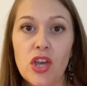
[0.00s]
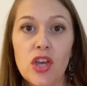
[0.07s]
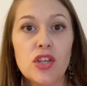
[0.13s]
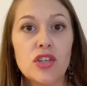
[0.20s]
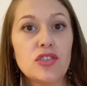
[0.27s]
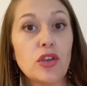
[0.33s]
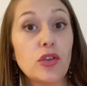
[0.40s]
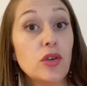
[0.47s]

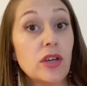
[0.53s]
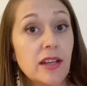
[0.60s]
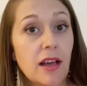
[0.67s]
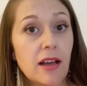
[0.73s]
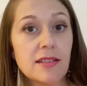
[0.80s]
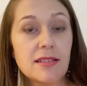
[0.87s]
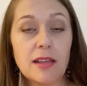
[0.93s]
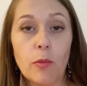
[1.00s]
So you can
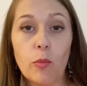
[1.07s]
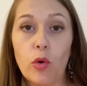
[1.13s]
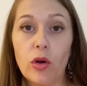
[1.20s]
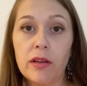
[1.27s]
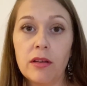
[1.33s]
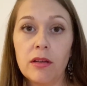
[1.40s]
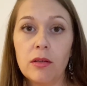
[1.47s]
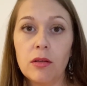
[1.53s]
ask
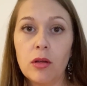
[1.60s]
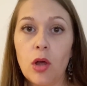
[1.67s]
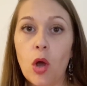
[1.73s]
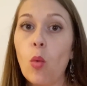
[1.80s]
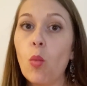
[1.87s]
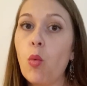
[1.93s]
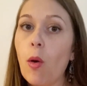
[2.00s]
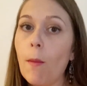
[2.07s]
someone,
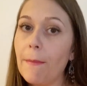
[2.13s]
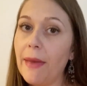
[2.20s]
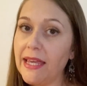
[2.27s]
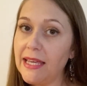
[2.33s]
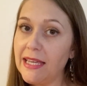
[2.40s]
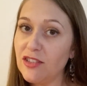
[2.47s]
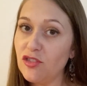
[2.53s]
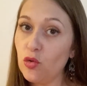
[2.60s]
what
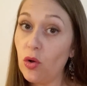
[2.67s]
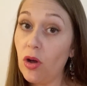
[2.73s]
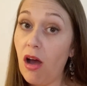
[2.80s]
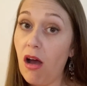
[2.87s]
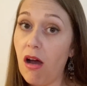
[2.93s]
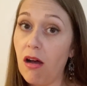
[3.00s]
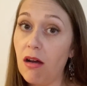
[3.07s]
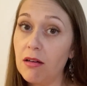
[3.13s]
make is your
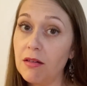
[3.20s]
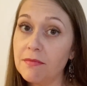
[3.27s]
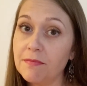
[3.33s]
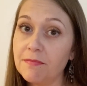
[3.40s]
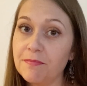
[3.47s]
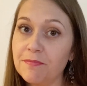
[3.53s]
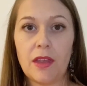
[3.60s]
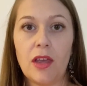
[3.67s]
car?
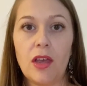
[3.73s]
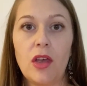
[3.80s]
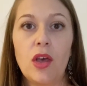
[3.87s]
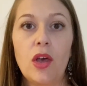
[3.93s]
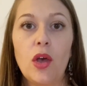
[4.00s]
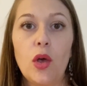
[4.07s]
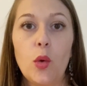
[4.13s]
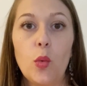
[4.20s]

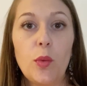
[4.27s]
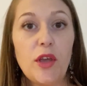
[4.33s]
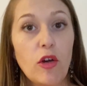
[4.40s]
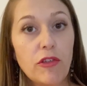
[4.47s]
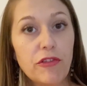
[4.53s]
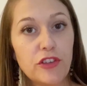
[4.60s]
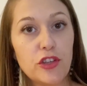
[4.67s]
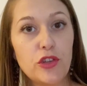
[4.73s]
We
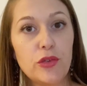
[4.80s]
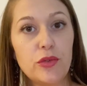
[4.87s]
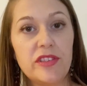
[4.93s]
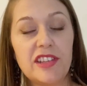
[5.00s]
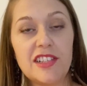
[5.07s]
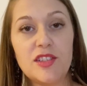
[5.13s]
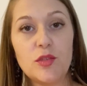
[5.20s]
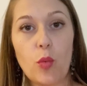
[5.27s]
often use
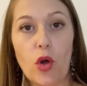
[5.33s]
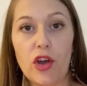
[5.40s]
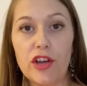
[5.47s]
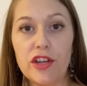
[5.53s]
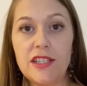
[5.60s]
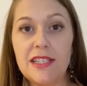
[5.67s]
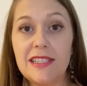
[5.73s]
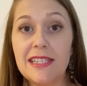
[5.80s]
this
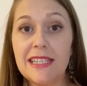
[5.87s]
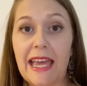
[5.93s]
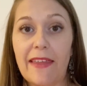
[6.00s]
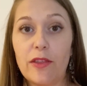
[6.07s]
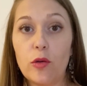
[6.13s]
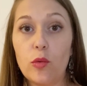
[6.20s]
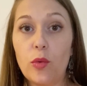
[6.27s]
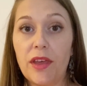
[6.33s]
word
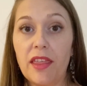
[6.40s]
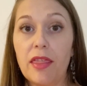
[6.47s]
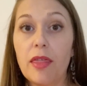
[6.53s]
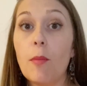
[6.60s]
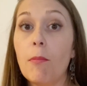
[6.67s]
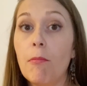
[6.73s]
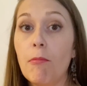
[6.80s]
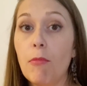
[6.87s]
together
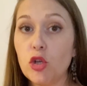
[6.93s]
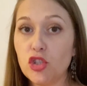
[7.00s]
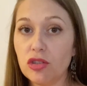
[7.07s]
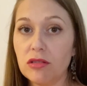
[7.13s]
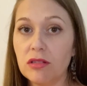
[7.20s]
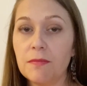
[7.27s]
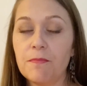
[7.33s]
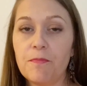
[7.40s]
with
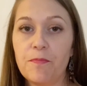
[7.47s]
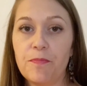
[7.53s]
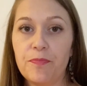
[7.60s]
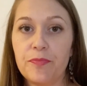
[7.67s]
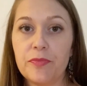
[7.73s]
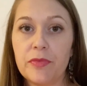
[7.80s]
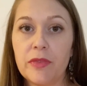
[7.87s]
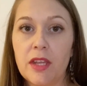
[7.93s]
model.
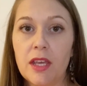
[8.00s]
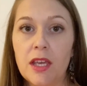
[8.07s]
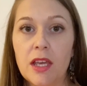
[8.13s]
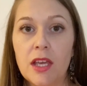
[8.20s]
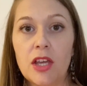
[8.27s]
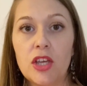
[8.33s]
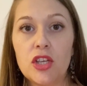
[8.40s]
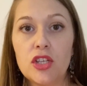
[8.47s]

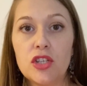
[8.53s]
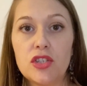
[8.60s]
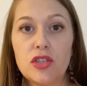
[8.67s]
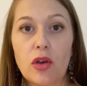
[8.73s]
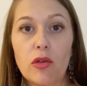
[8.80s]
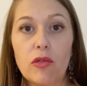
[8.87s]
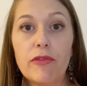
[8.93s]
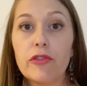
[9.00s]

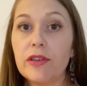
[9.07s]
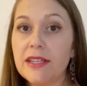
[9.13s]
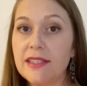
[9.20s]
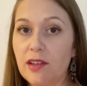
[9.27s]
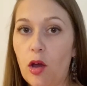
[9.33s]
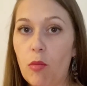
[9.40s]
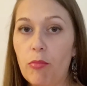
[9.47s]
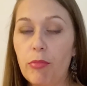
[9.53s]
So for
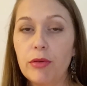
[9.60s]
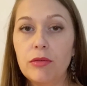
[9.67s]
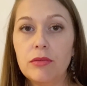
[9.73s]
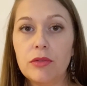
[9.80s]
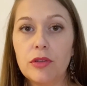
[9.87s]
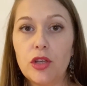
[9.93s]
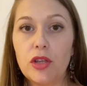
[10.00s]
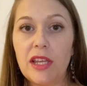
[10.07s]

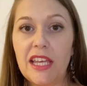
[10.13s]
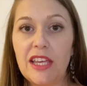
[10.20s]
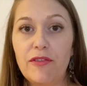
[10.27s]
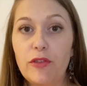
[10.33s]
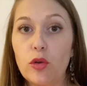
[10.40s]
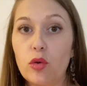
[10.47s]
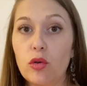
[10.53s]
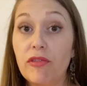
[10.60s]
example,
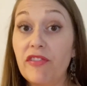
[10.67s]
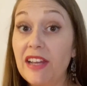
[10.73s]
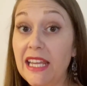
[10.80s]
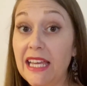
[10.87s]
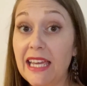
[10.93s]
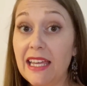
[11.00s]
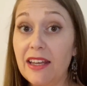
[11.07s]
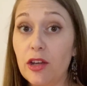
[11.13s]
if you're
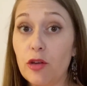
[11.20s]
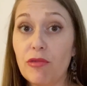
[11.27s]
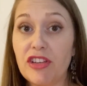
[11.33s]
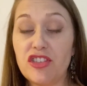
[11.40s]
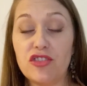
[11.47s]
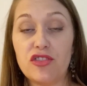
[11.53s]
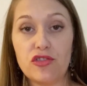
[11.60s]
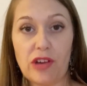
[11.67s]
filling in a
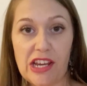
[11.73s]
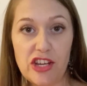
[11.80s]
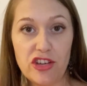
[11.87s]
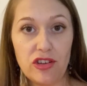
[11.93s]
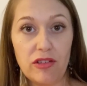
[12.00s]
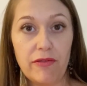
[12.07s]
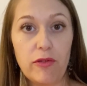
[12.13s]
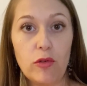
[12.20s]

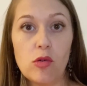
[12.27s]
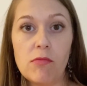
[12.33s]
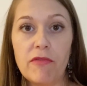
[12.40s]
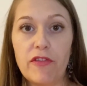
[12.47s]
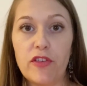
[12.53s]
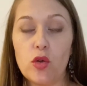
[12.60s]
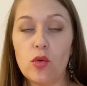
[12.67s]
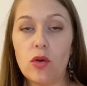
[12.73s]
registration form
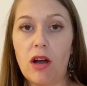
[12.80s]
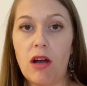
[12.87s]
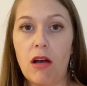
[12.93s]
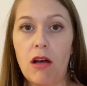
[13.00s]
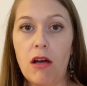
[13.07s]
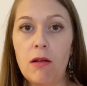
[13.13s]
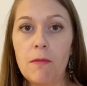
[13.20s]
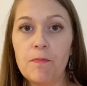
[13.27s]
for your car,